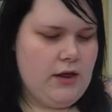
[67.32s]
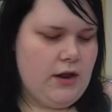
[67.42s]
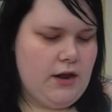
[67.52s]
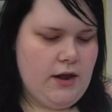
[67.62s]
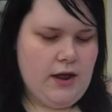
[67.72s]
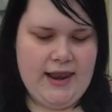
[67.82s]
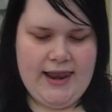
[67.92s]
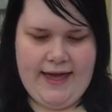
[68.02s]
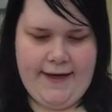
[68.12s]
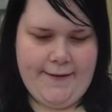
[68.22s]
a
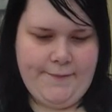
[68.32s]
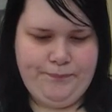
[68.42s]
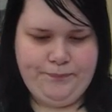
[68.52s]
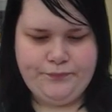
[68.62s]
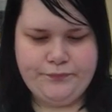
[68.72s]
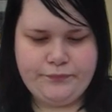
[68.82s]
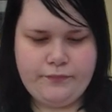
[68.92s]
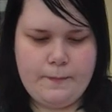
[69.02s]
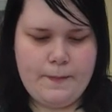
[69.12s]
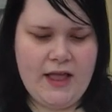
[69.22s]
letter,
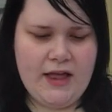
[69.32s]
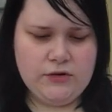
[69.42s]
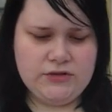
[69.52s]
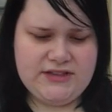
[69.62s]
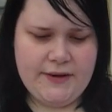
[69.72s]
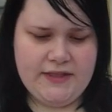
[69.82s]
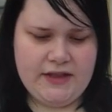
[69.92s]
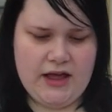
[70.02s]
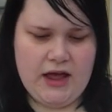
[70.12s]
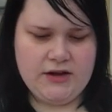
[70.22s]
and also in
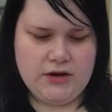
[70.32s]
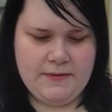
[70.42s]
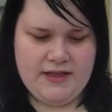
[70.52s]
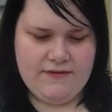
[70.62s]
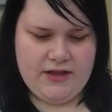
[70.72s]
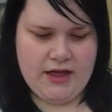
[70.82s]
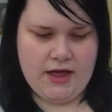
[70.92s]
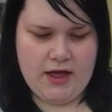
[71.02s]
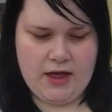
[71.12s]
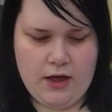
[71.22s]
the card I'm giving
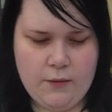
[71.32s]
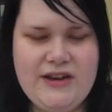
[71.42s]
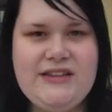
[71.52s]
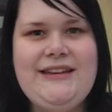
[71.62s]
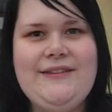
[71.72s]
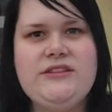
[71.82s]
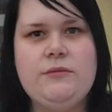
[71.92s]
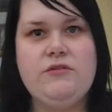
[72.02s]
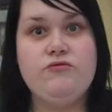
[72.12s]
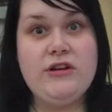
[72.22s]
her, I wanted to give her
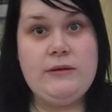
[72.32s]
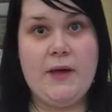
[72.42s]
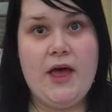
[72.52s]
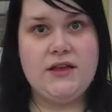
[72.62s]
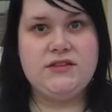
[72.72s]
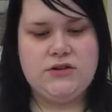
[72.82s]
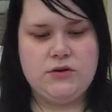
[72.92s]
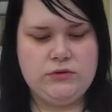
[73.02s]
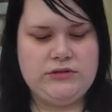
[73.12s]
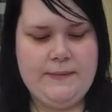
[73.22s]
something really
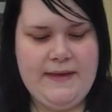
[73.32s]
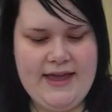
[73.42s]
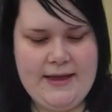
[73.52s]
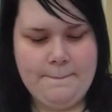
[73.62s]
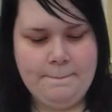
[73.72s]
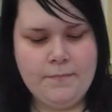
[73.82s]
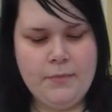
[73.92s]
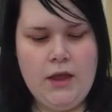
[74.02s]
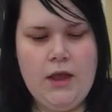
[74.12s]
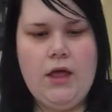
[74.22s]
personal to me,
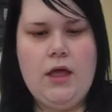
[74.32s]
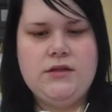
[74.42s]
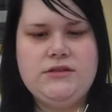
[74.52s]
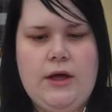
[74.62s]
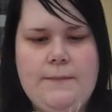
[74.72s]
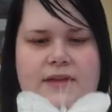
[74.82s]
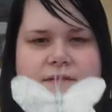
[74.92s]
so I'm